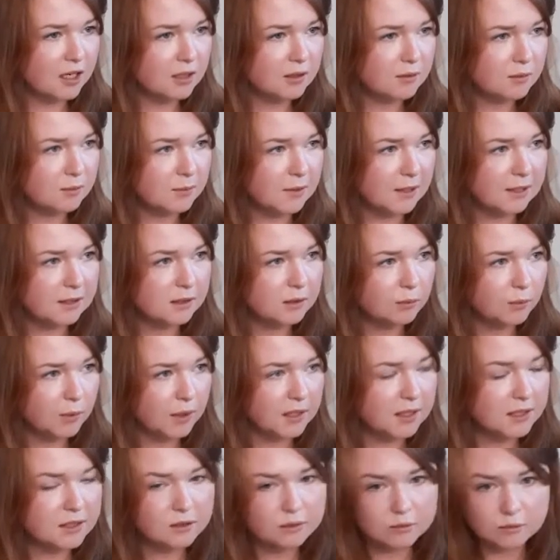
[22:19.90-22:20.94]
black and white
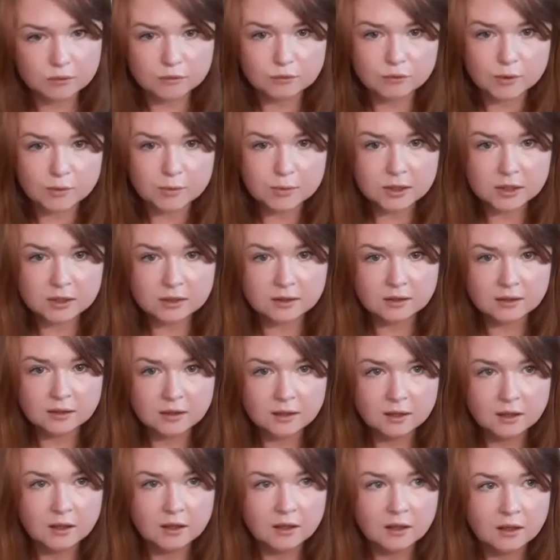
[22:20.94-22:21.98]
ribbon
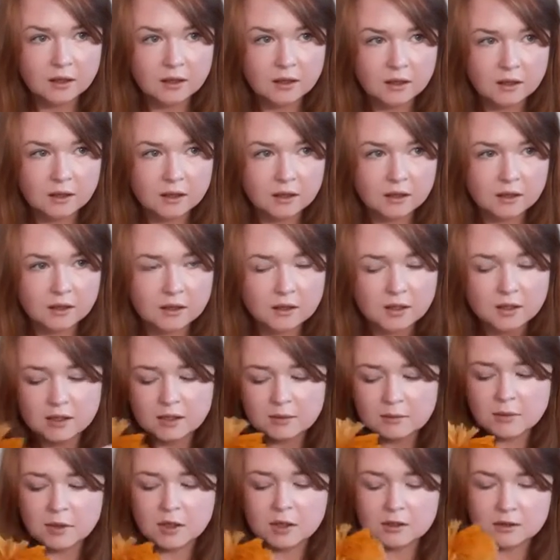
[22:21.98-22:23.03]

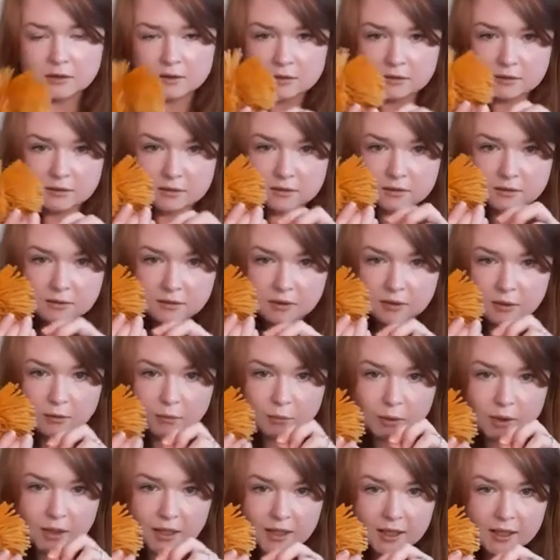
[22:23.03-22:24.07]
on
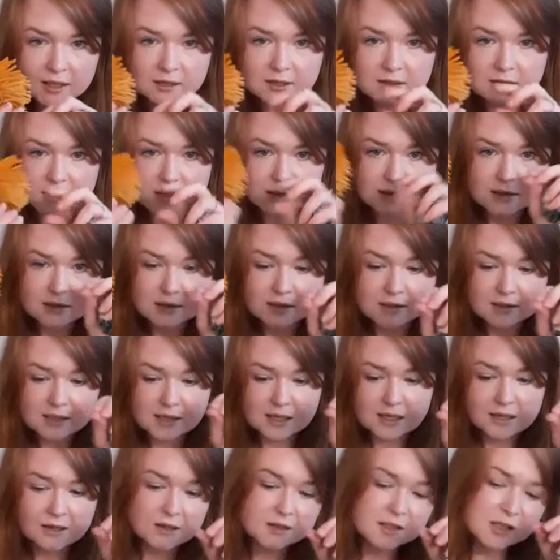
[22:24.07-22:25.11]
wire to tie at
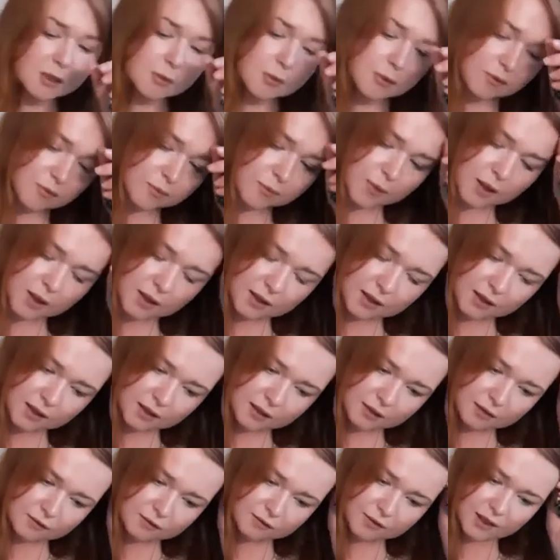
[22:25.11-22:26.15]
the top of my
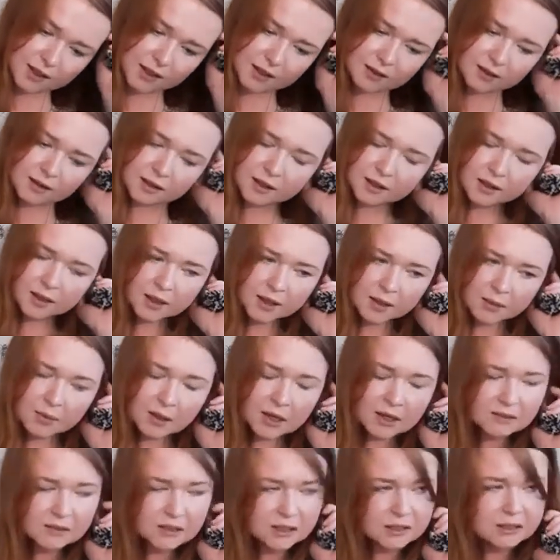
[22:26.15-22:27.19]
wreath. I
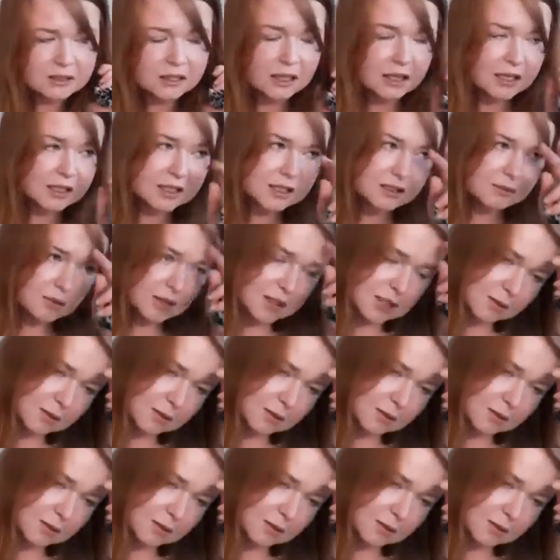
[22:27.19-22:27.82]
haven't actually managed